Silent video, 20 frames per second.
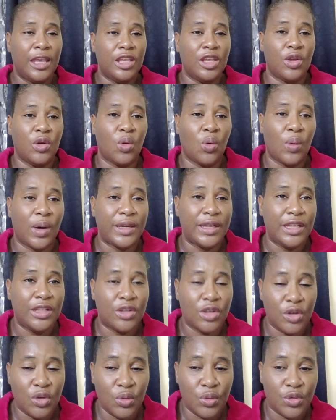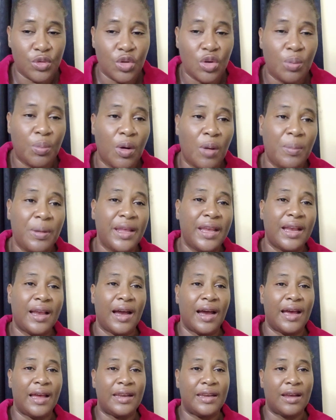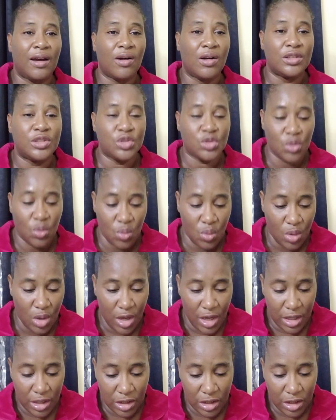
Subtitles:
you know, and introduced to the public, and also,